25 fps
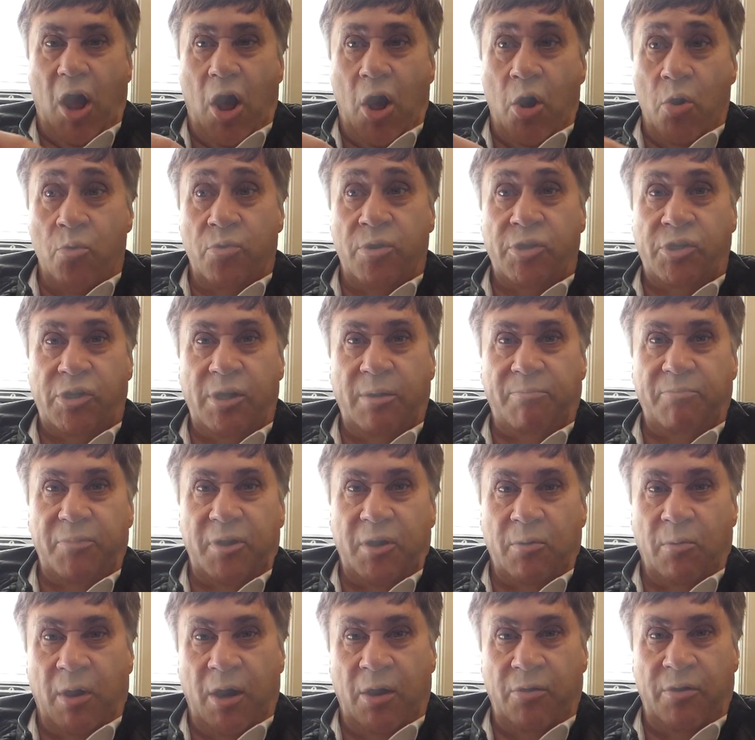ownership.
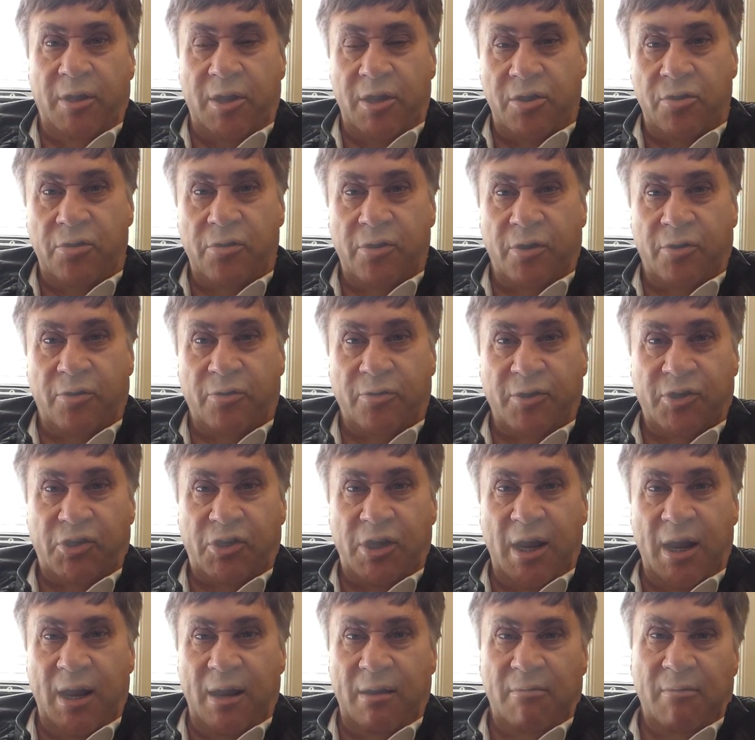You own a unit or a
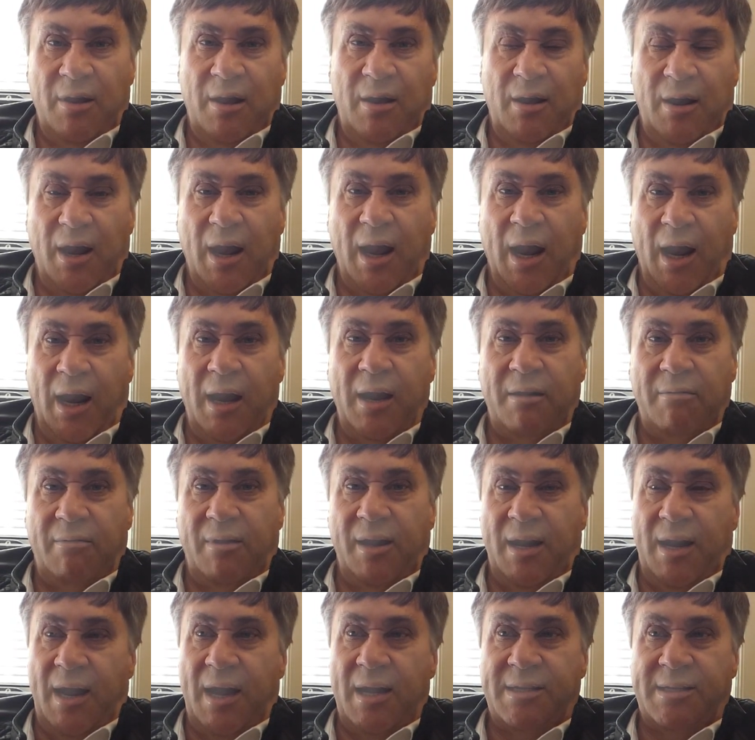share, and
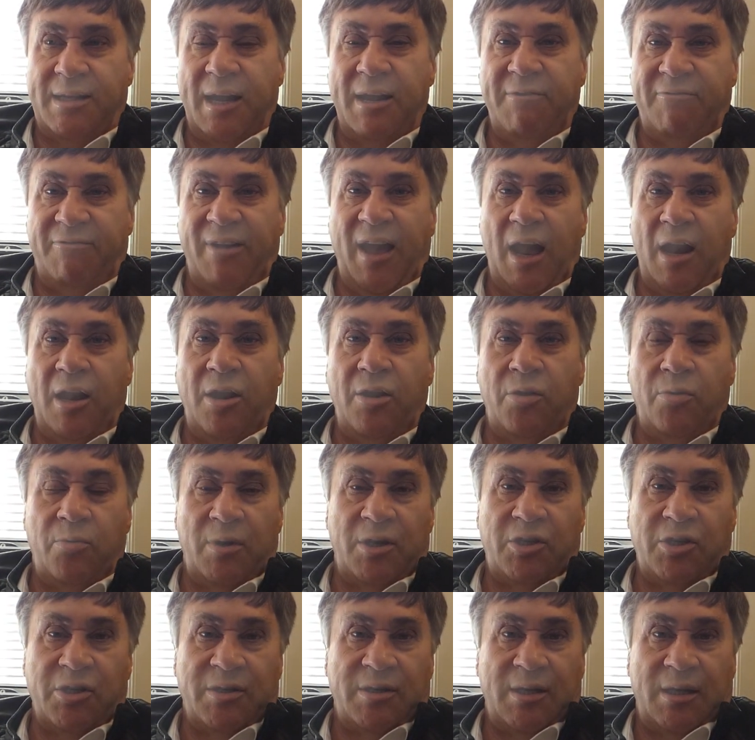it has a value
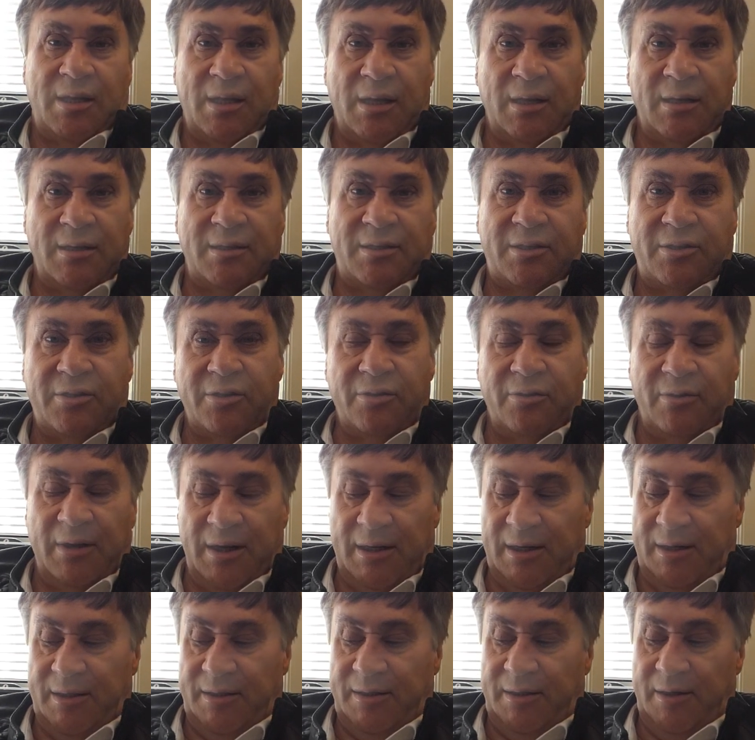which is either listed or
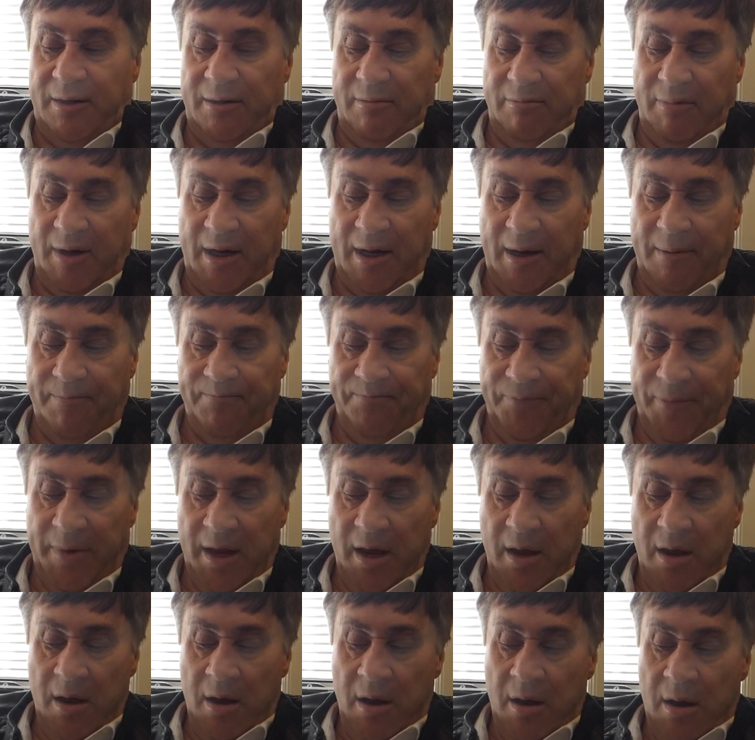unlisted. Okay,
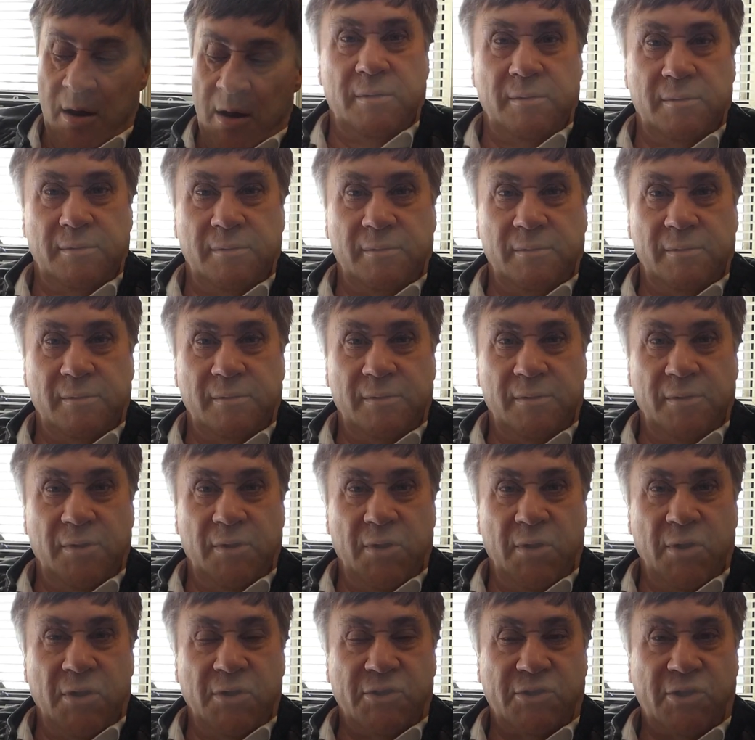
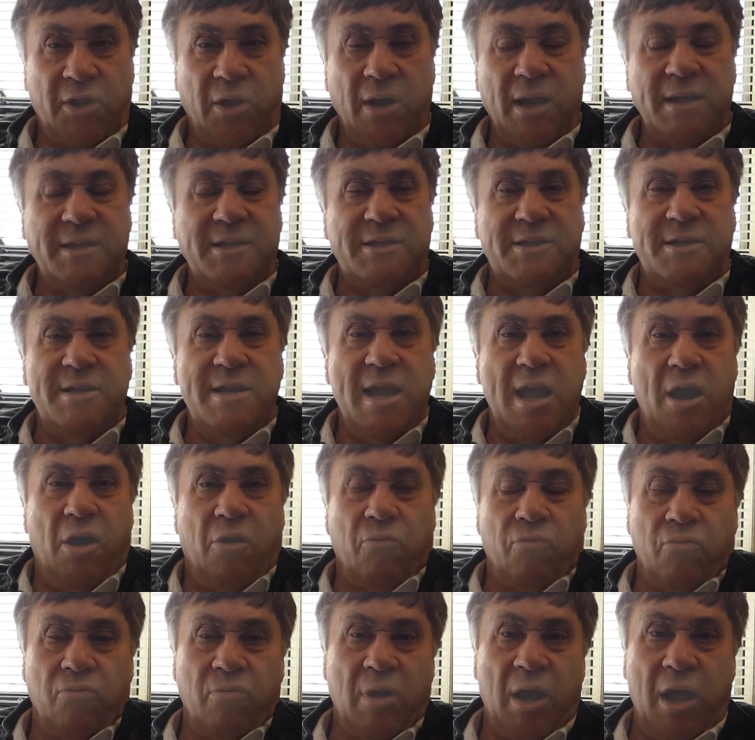so let's now
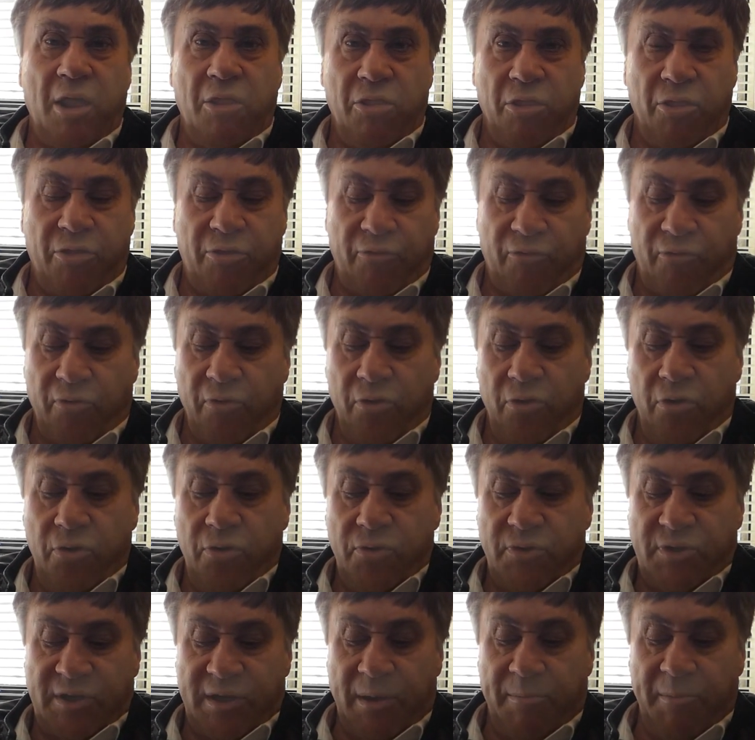run
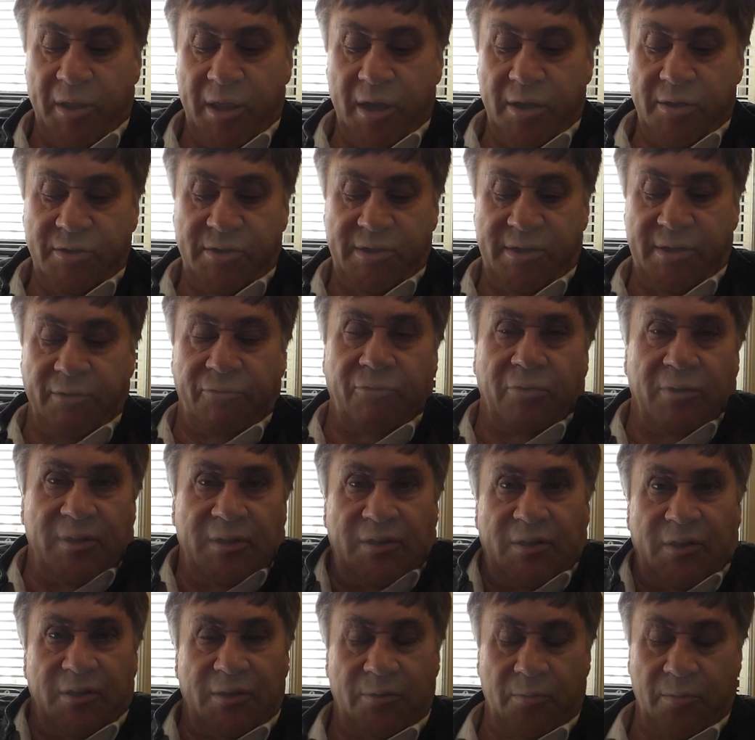through some of those
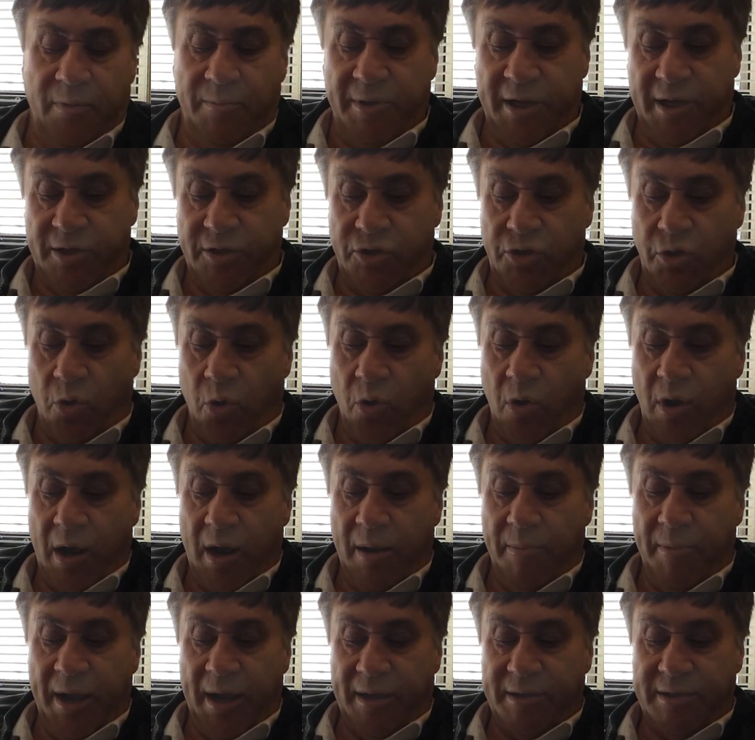differences that we've been
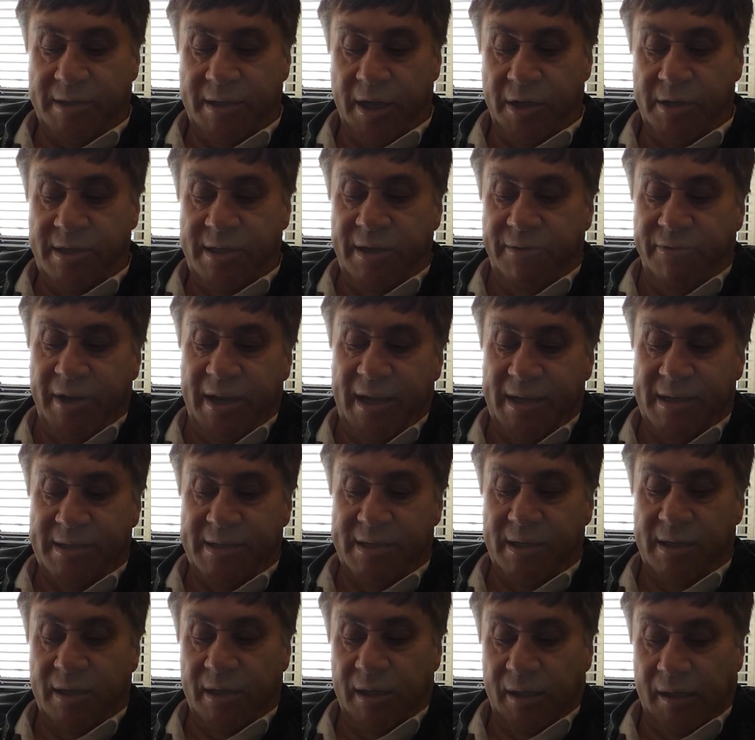talking about. So
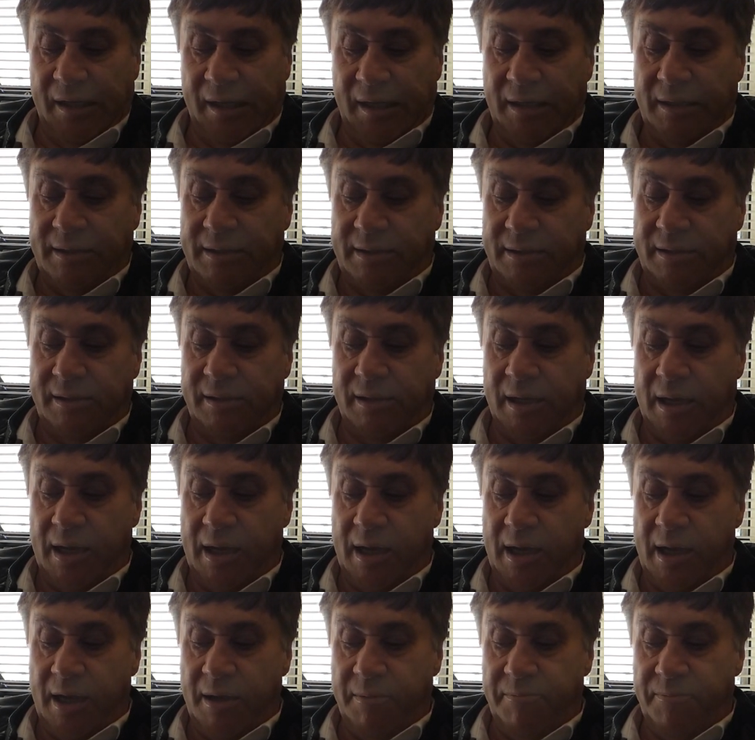dividends and
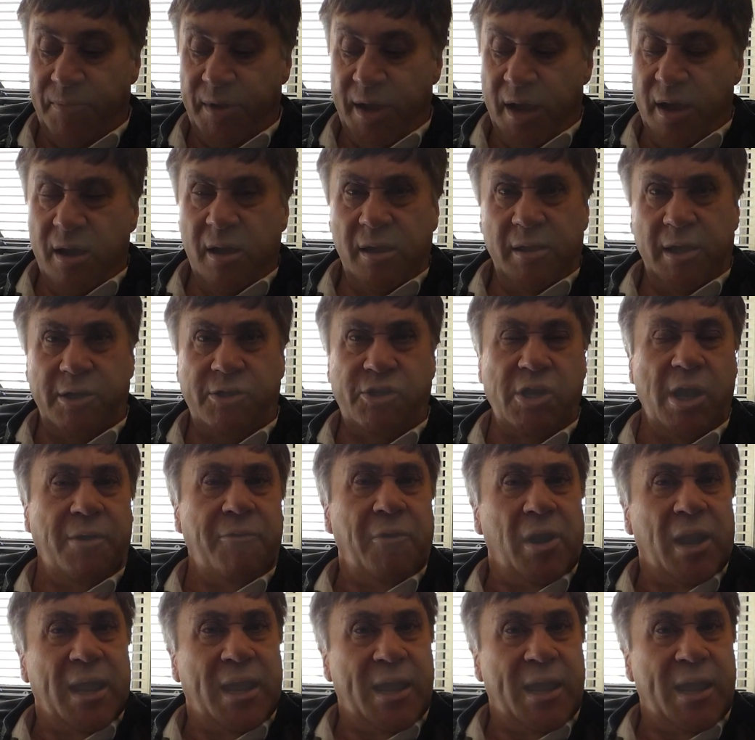LICs, they're generally